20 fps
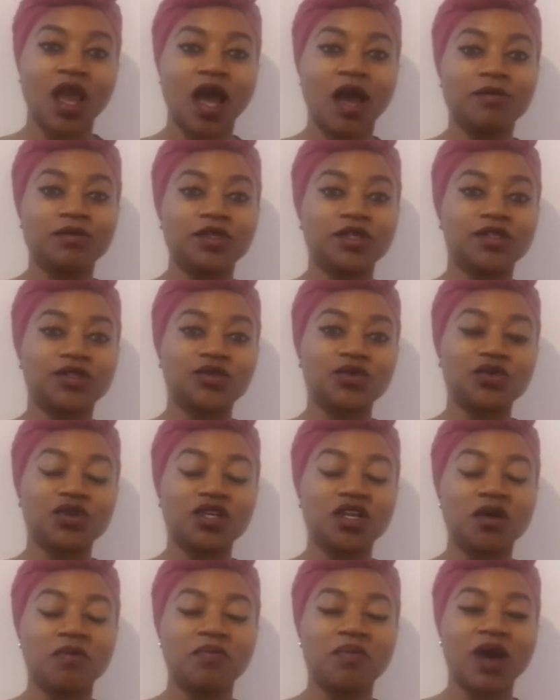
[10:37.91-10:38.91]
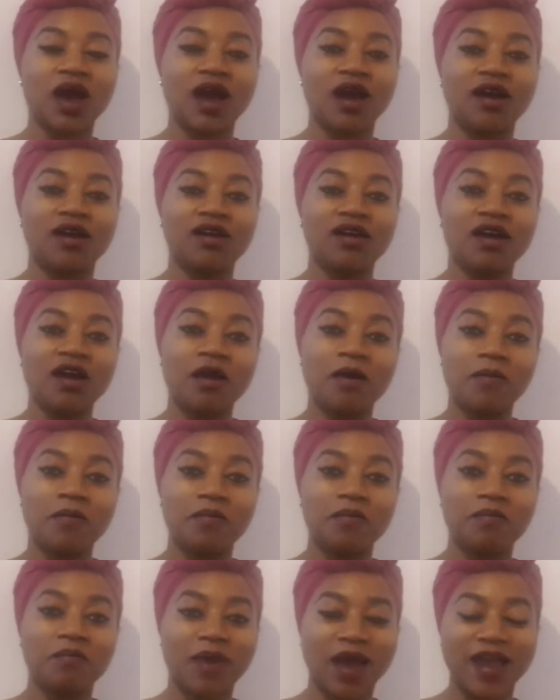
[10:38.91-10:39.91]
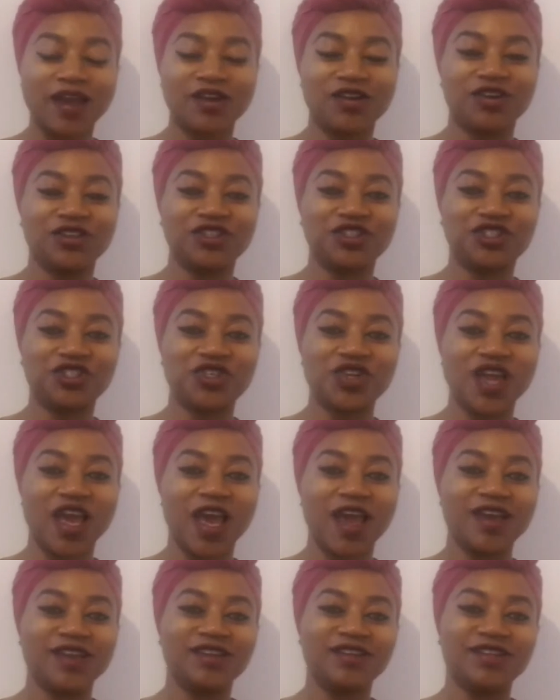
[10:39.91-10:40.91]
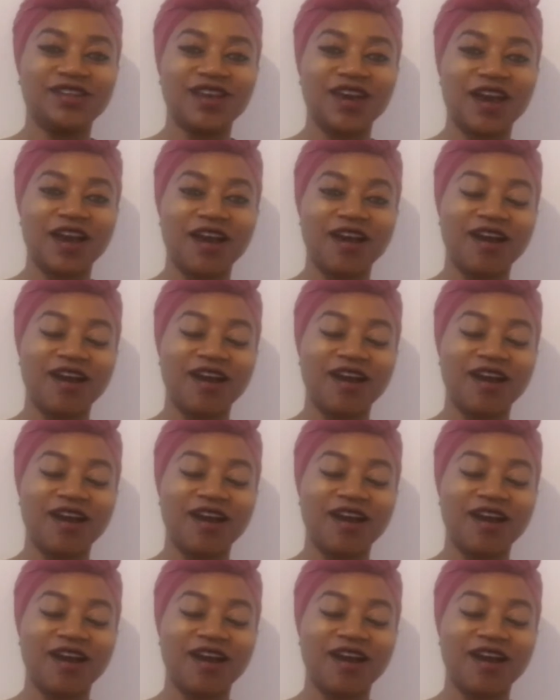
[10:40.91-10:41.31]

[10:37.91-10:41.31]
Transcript: I'm just talking about my country and